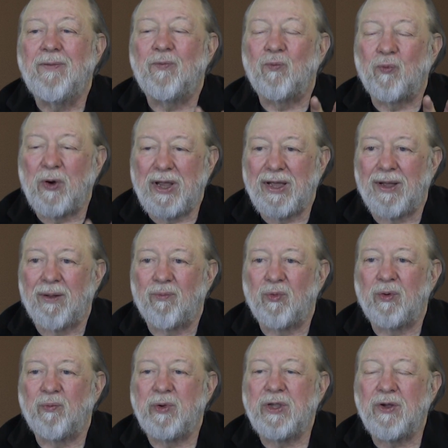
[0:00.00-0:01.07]
realm,
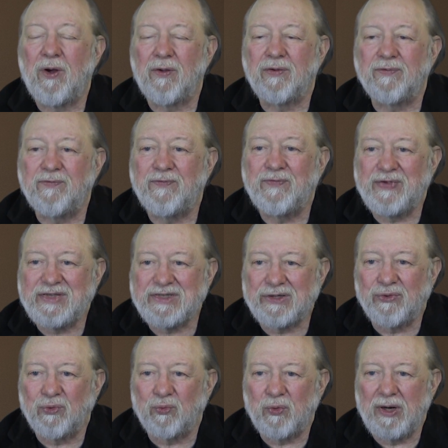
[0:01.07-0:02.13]
what we call the
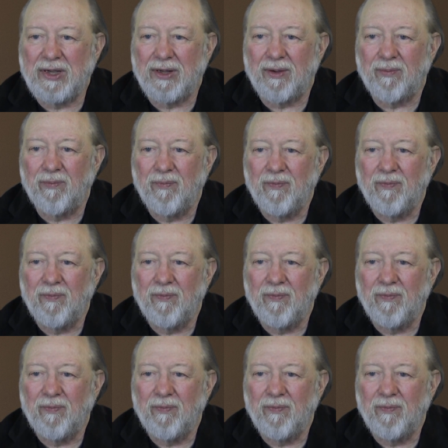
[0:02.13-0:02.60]
physical realm.